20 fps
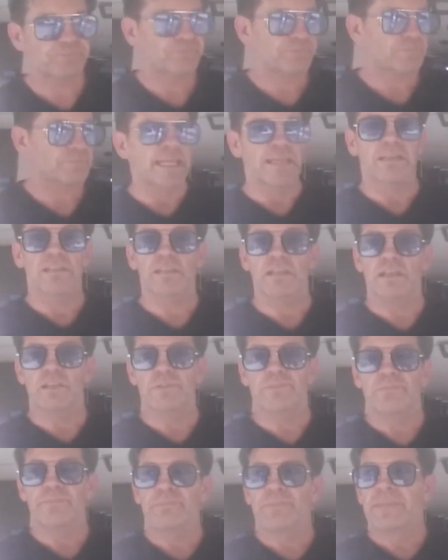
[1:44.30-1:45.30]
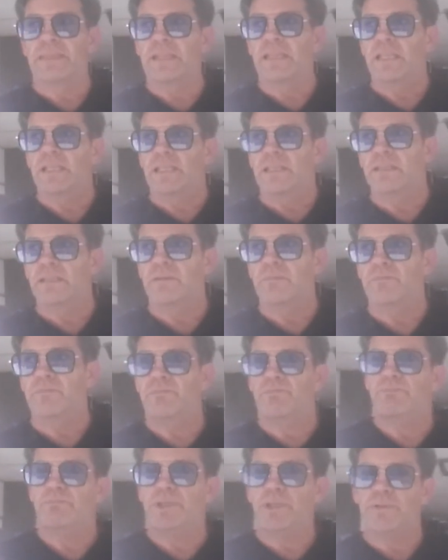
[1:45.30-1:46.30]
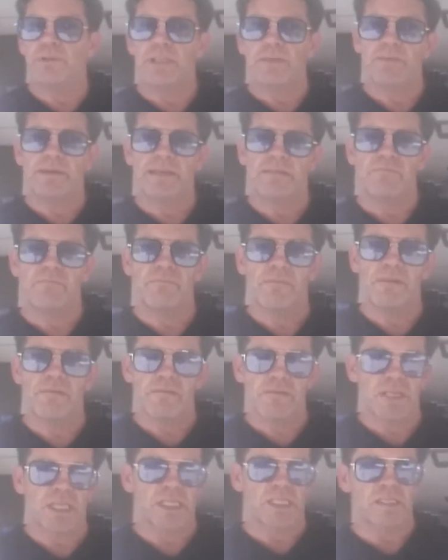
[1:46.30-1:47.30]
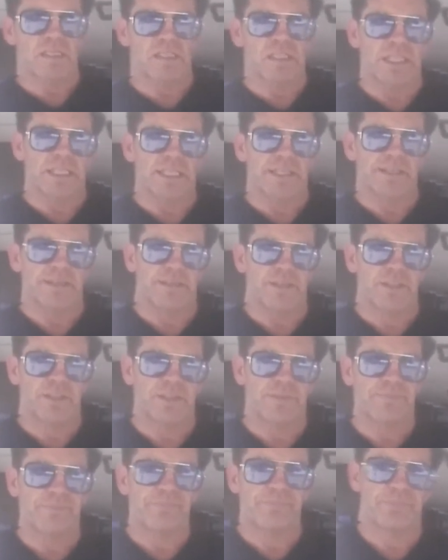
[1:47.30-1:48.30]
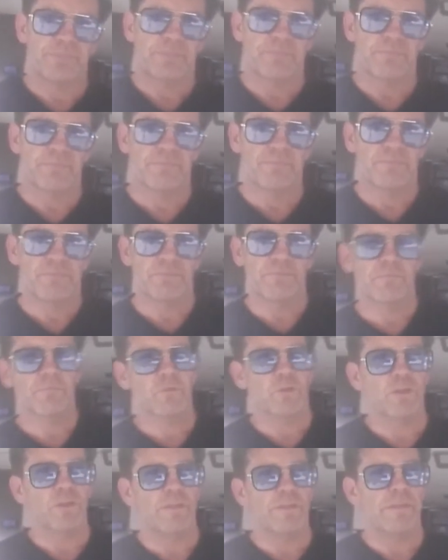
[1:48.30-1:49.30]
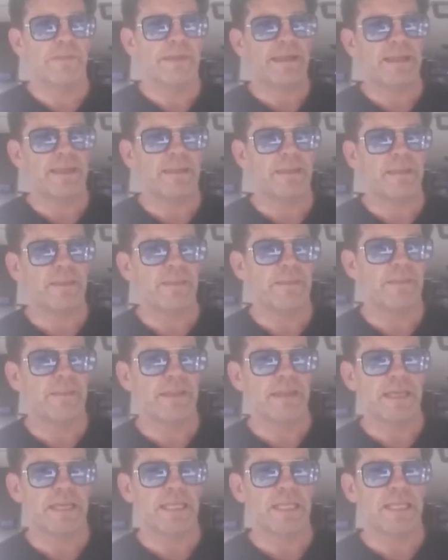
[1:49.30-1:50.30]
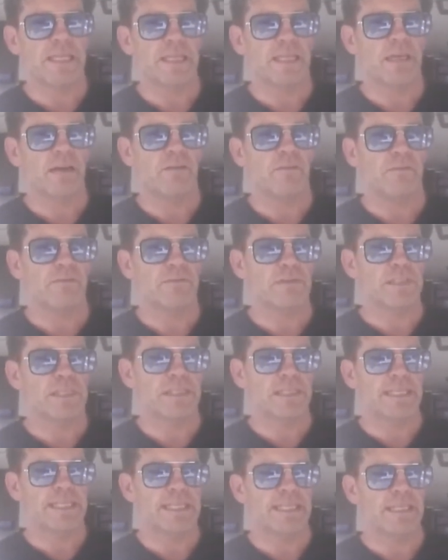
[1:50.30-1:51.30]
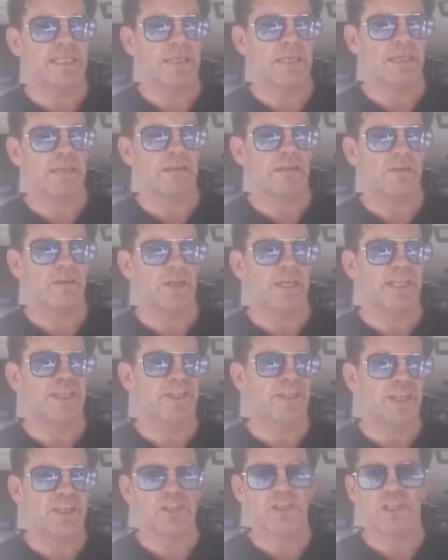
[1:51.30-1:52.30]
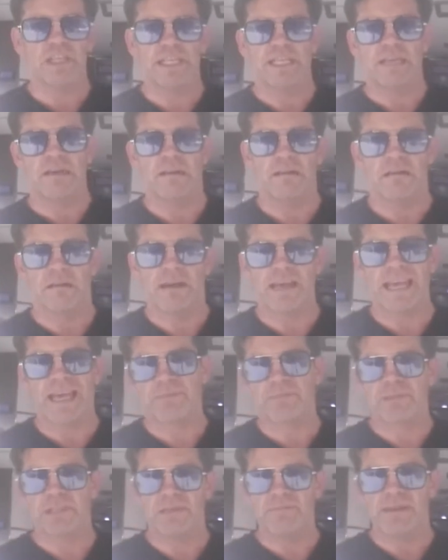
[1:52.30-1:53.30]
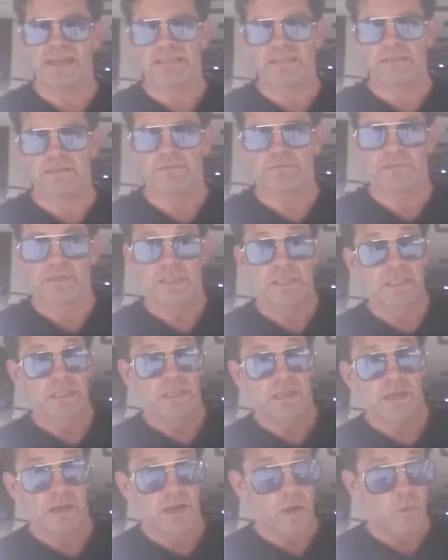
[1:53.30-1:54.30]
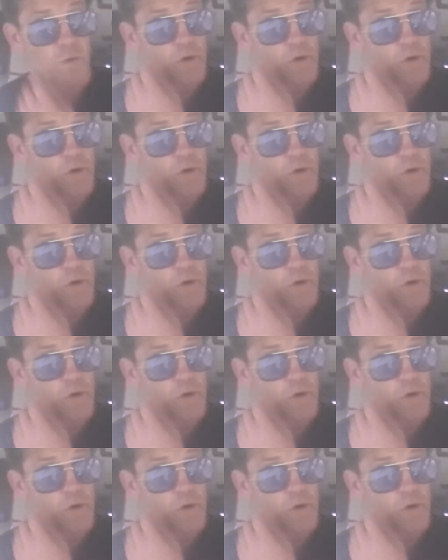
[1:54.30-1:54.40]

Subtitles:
Yeah, so the beauty about Americans is that they obviously initially are absolutely massive, and I